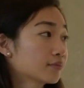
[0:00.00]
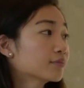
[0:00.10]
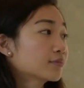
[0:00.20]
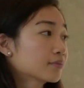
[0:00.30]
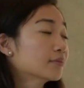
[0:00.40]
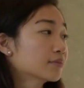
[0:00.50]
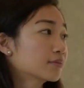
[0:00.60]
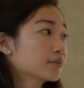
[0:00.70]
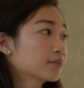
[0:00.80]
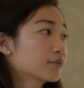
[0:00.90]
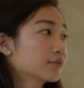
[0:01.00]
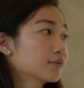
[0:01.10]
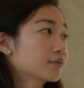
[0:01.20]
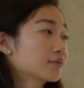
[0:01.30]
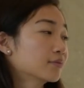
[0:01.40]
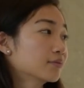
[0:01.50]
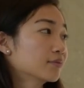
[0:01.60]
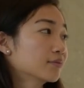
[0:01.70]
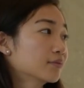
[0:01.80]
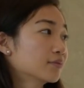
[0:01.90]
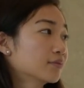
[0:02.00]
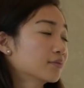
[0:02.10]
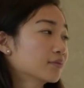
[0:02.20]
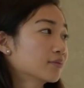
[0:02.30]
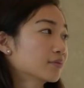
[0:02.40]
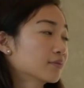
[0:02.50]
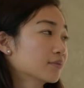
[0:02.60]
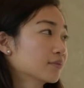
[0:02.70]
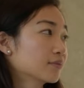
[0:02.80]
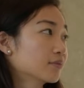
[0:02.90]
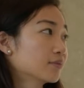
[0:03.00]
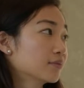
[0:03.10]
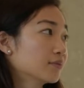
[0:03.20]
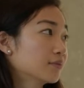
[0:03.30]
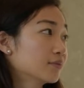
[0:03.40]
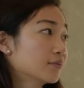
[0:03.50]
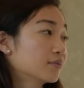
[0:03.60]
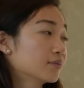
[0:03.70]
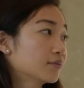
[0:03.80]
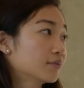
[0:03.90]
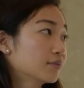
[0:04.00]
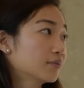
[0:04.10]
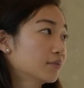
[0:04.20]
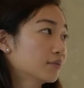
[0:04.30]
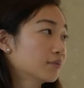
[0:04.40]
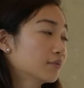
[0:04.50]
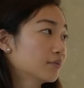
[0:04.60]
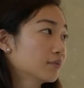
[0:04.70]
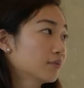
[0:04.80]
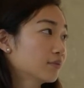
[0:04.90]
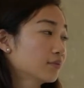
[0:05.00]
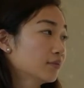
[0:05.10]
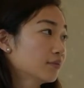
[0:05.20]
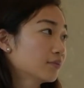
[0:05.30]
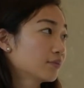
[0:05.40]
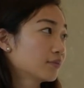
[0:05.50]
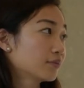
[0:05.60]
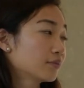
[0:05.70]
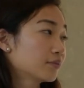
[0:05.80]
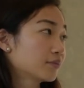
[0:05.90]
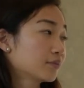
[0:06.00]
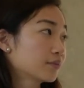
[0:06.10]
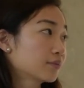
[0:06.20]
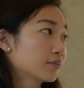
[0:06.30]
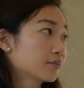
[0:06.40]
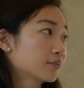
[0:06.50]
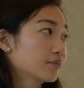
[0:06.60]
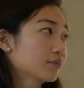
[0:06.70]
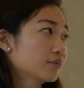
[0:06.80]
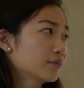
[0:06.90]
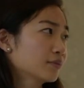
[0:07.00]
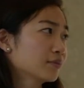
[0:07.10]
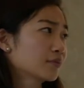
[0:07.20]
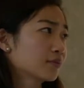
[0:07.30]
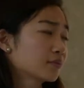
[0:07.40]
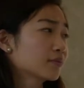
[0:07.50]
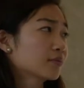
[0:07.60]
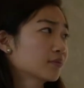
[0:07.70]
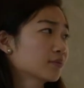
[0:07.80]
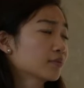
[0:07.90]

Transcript: [no speech]